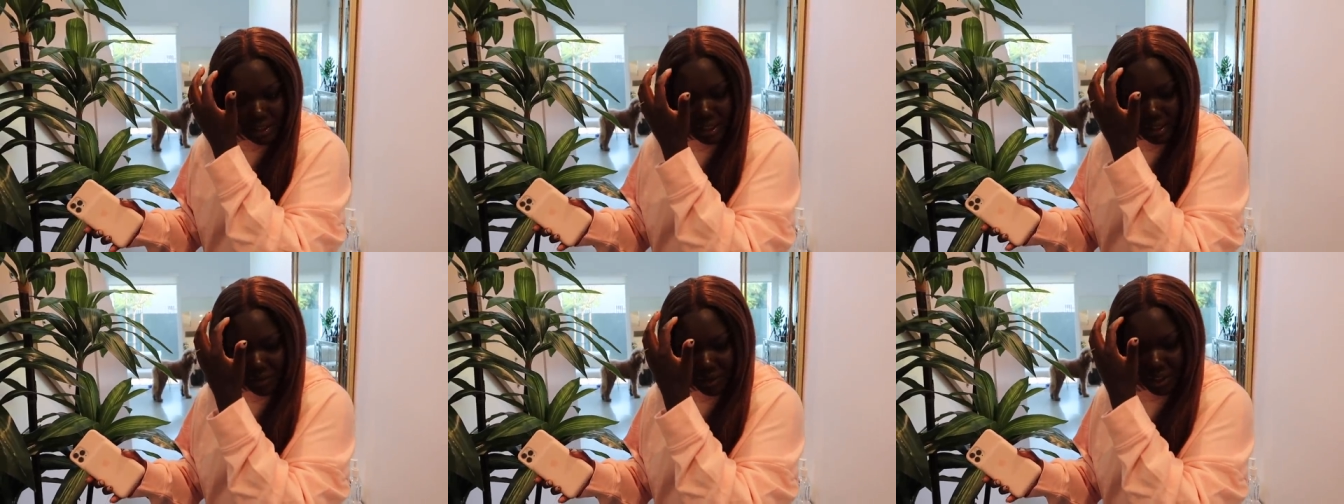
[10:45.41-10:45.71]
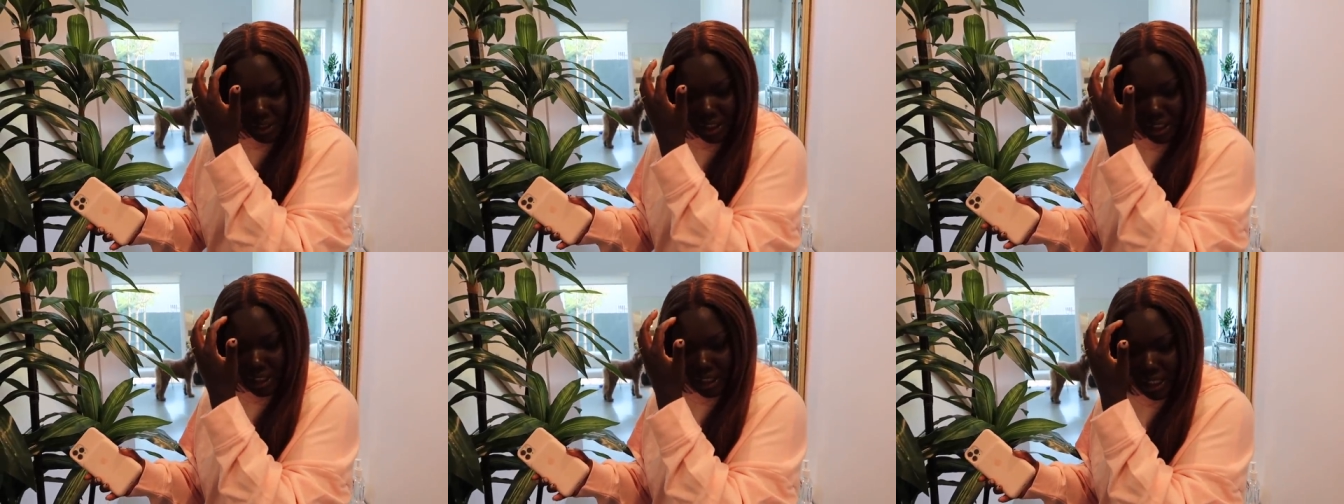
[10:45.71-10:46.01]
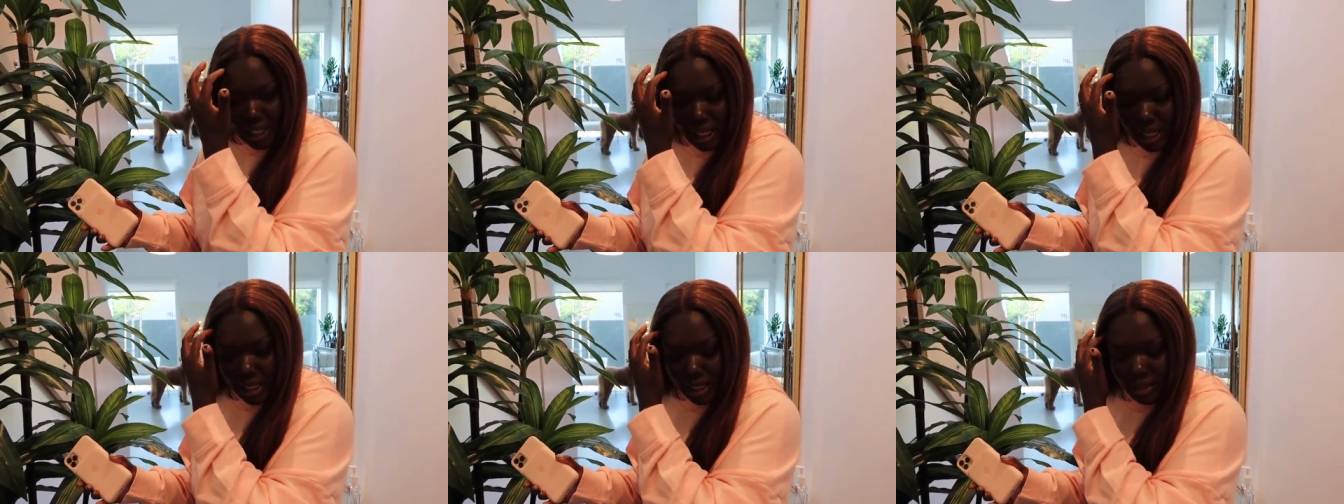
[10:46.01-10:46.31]
and
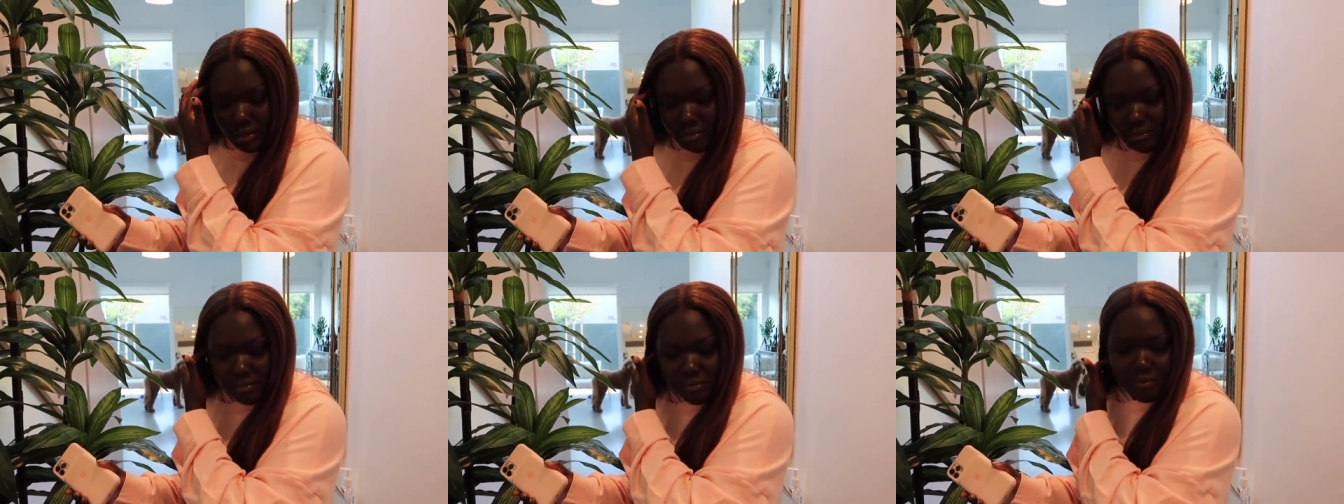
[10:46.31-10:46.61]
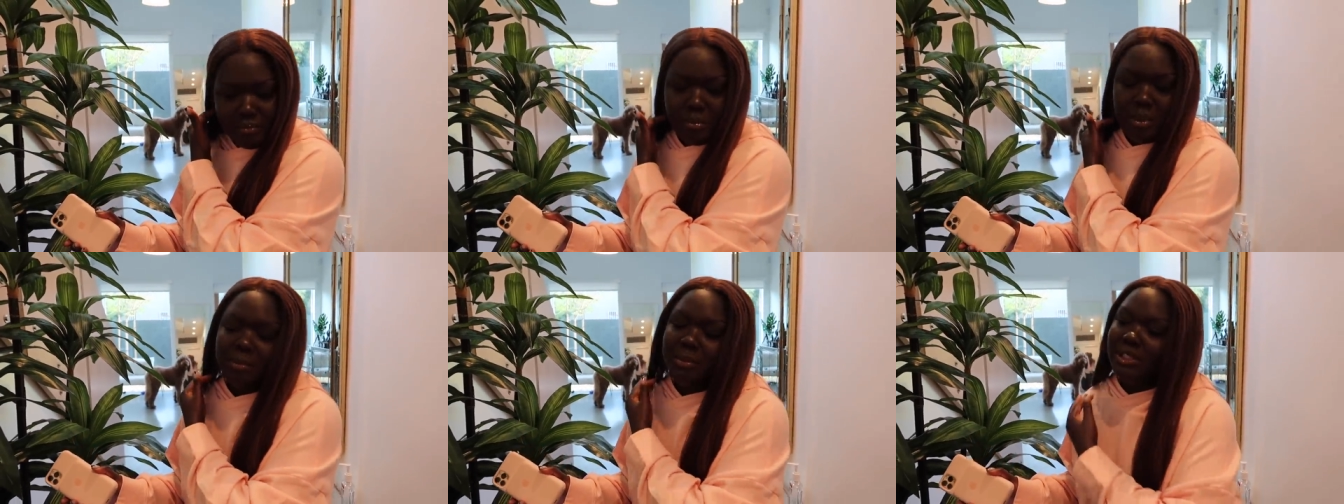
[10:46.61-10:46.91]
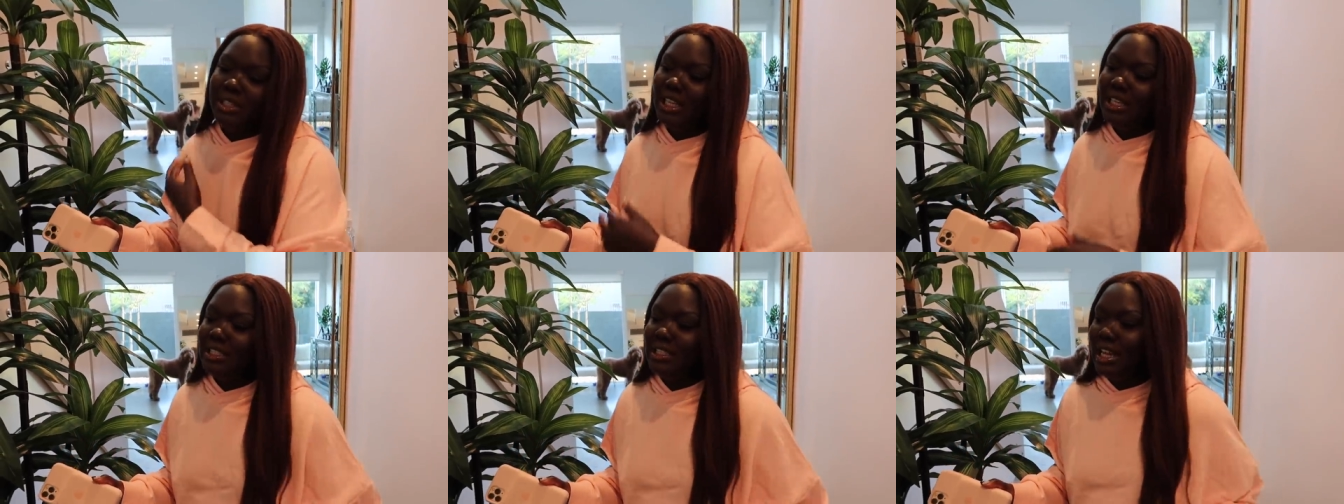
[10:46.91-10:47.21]
everything. But
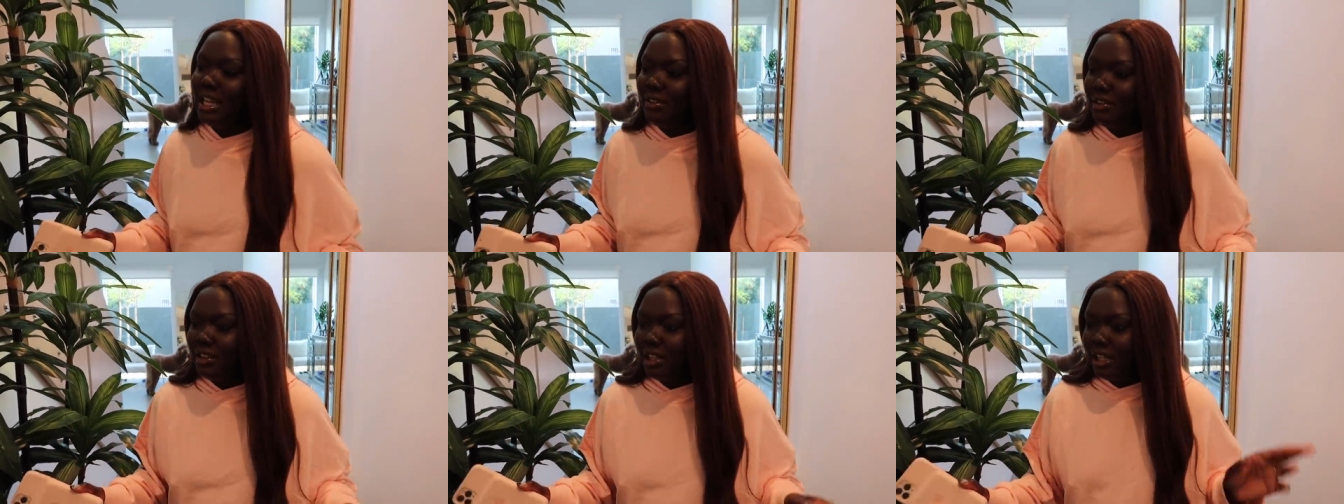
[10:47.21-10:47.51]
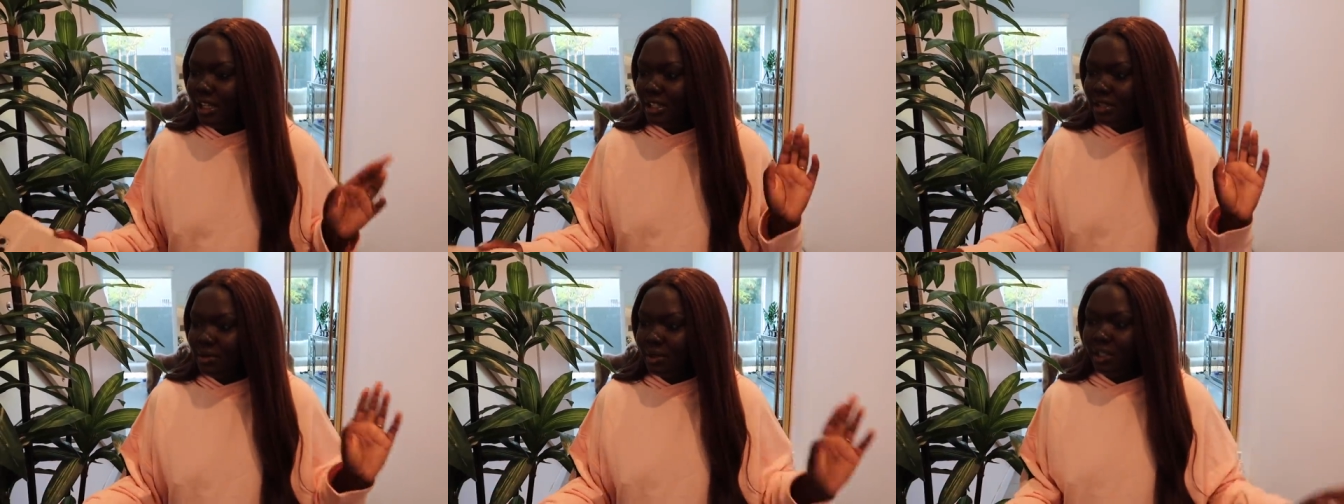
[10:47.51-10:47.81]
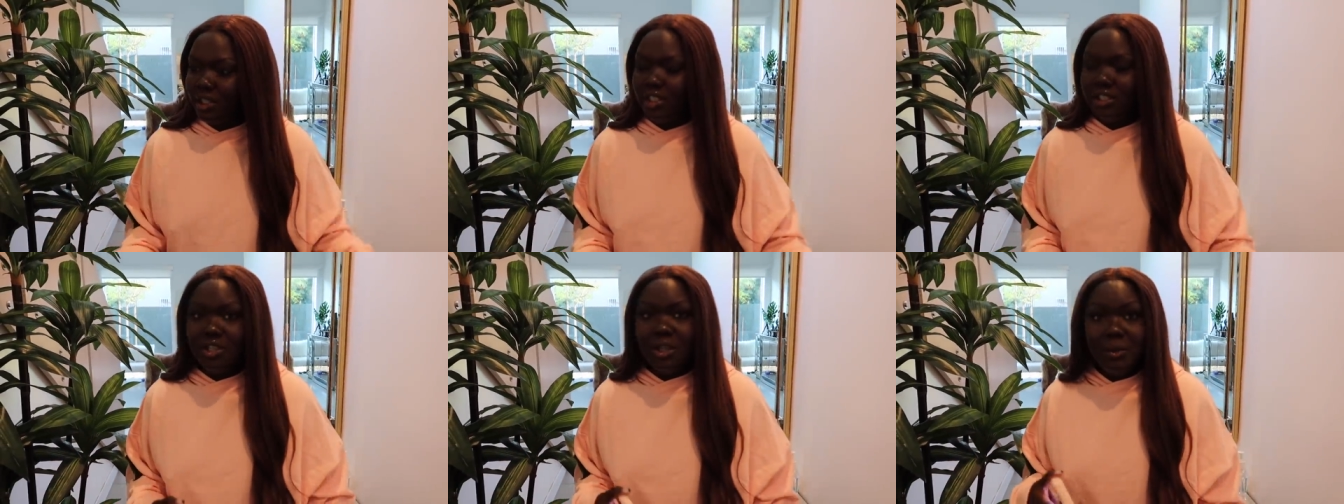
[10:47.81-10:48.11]
besides that, everything else we're
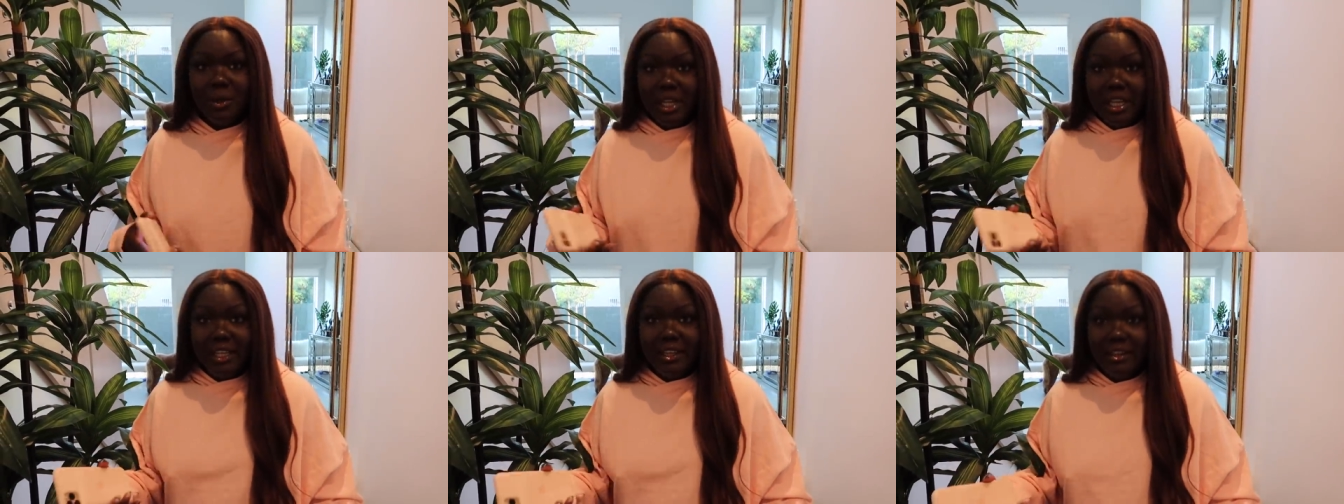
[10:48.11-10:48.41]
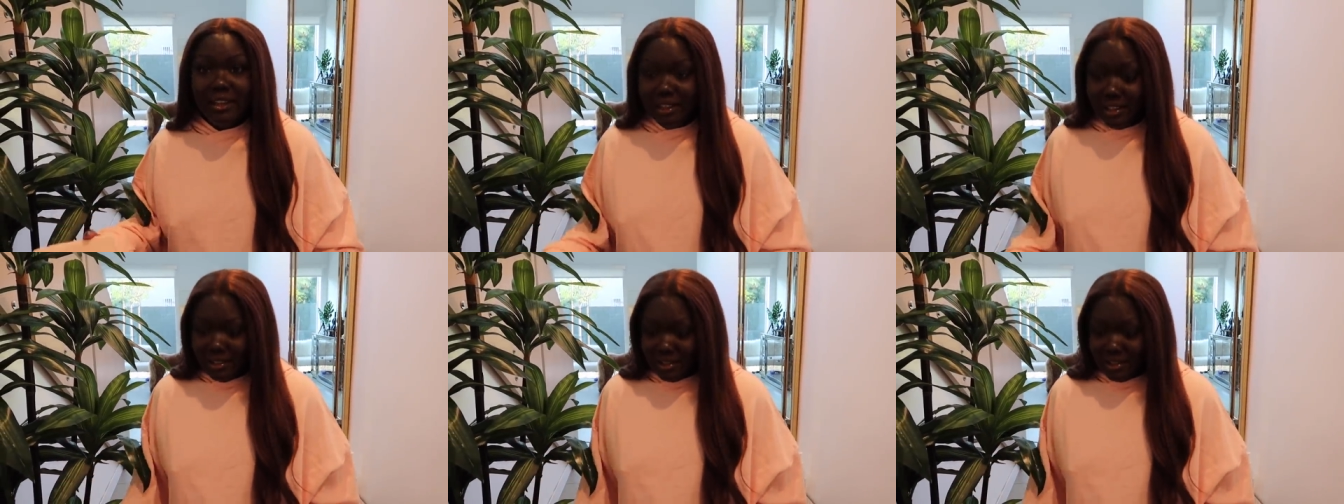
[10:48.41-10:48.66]
gonna donate.